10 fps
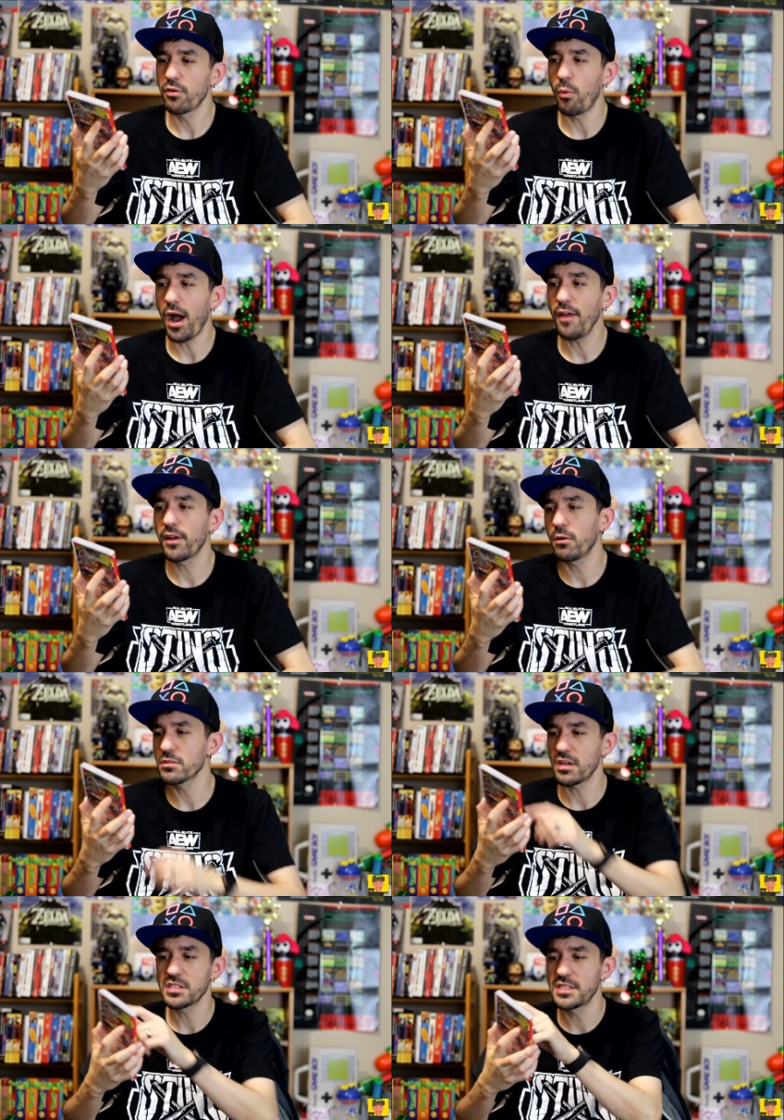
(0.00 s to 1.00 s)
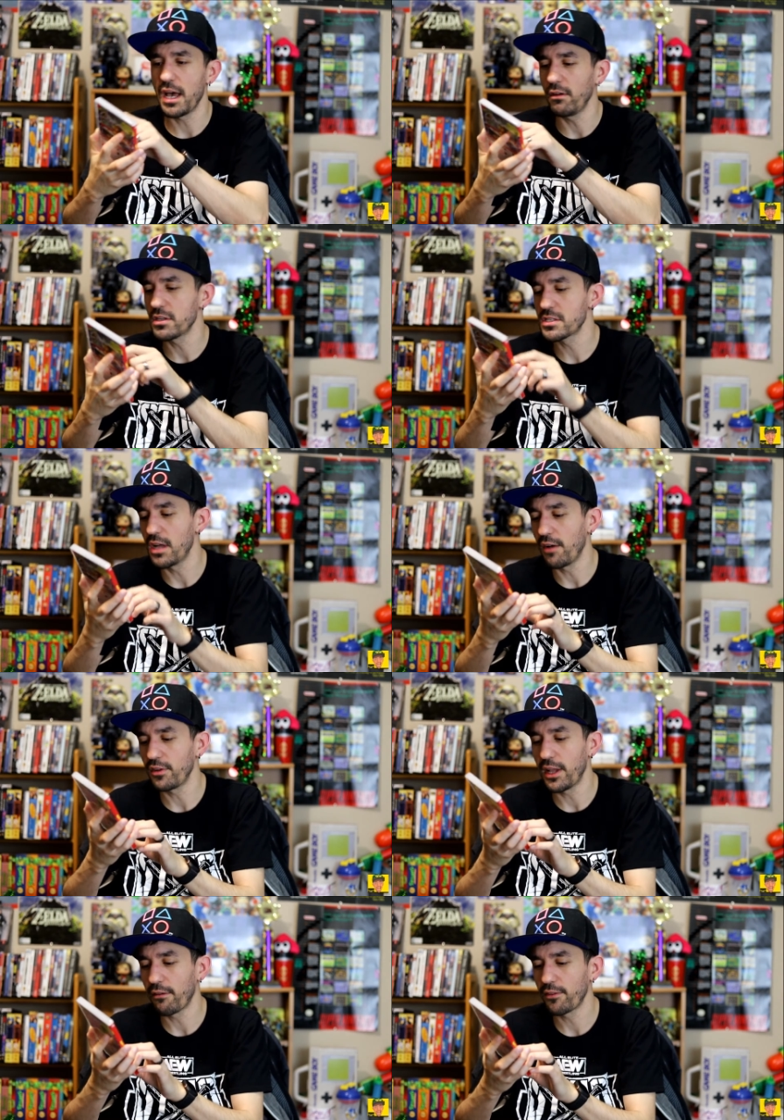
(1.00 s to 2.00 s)
For a while there, was on sale and
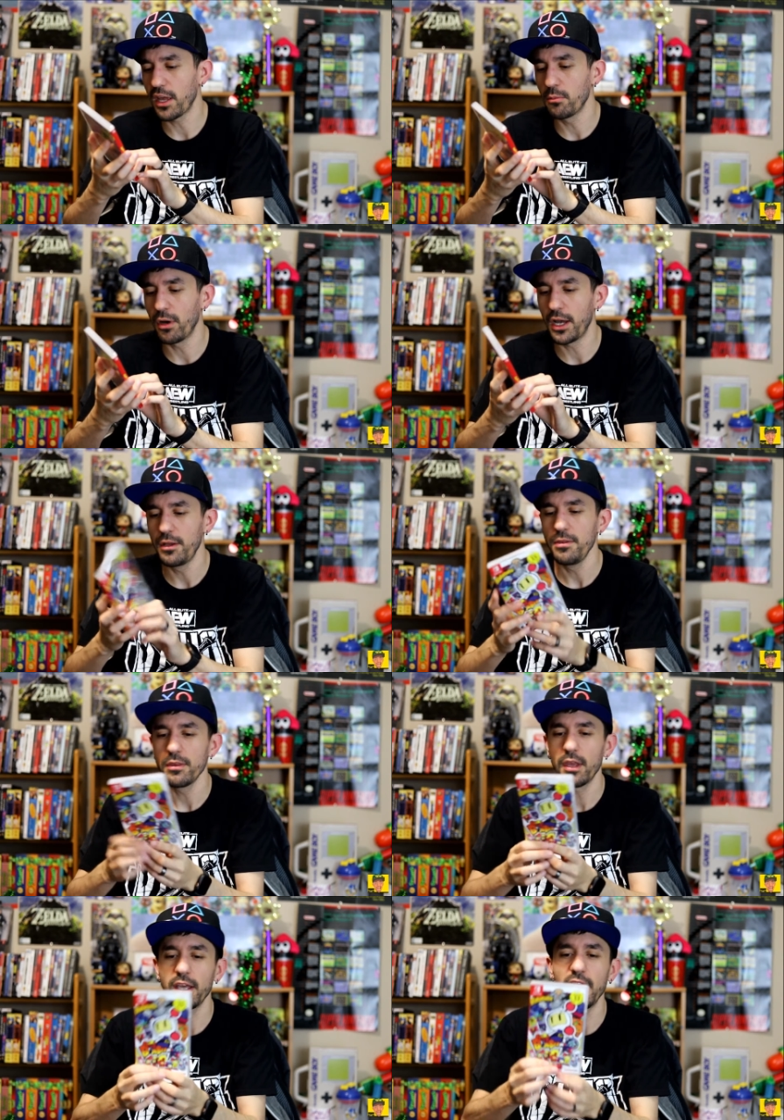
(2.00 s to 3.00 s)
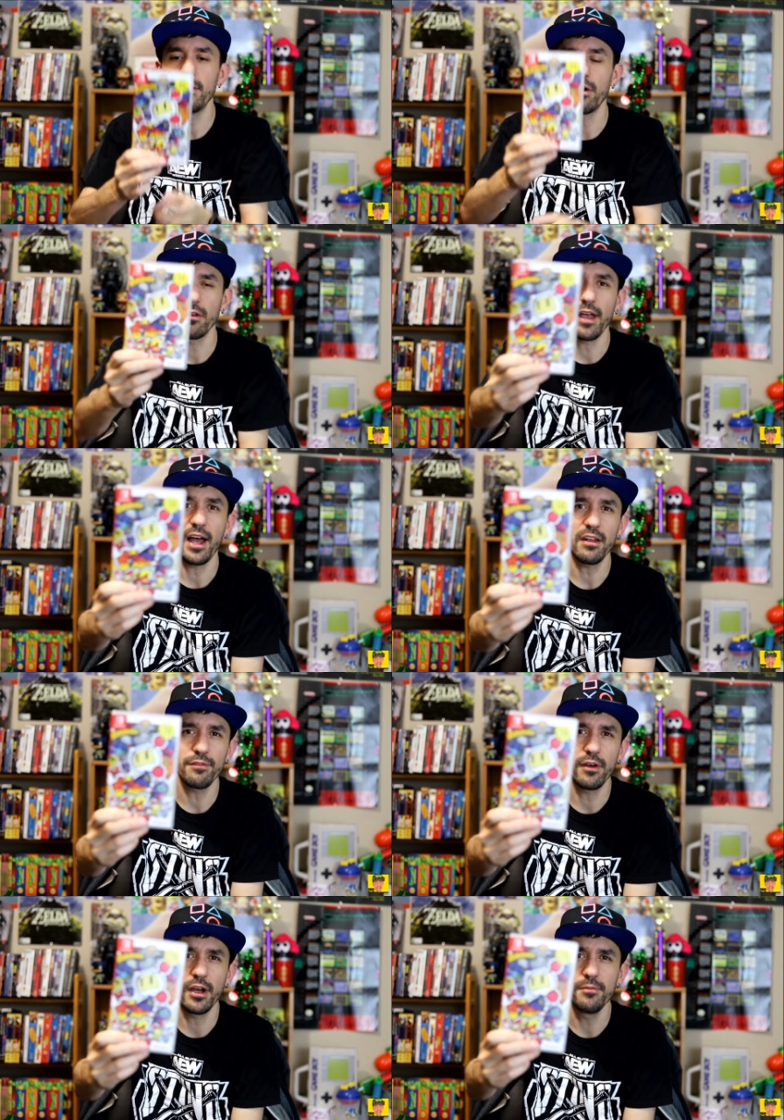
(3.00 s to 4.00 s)
stuff and everything. But again, though, a lot
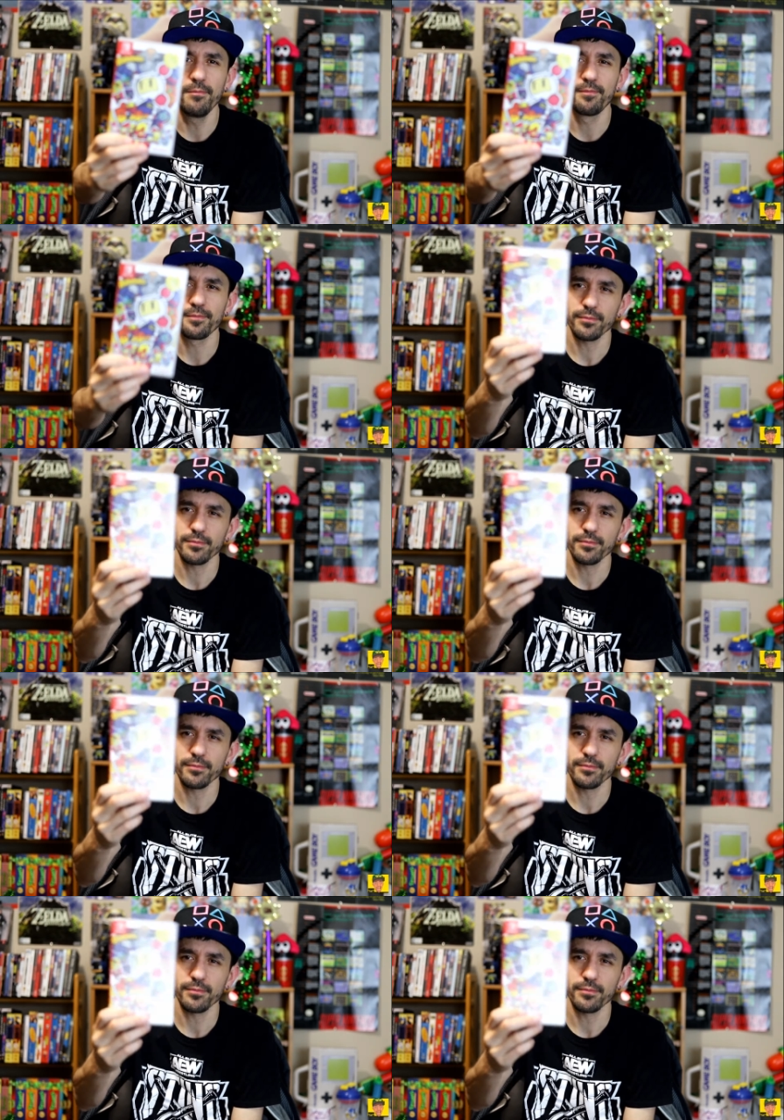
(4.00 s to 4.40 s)
of fun.